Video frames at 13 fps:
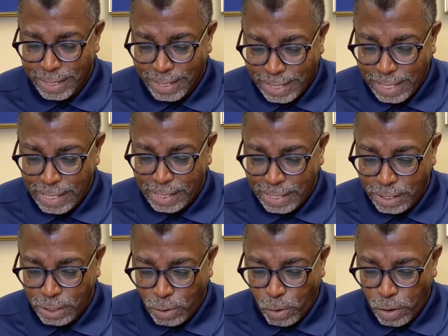this is
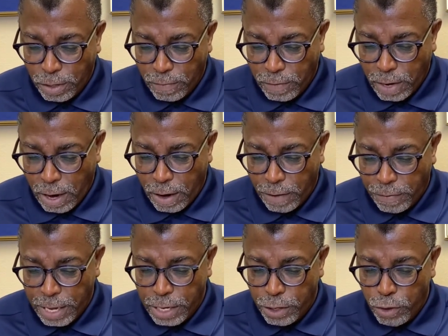the work of God,
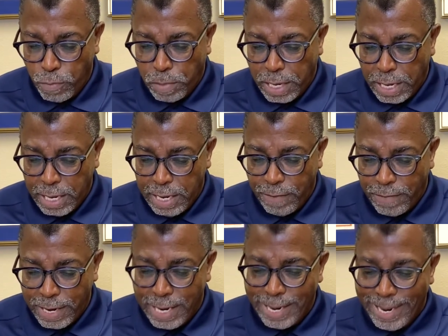that you believe
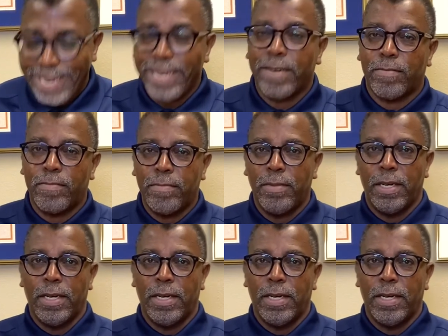in him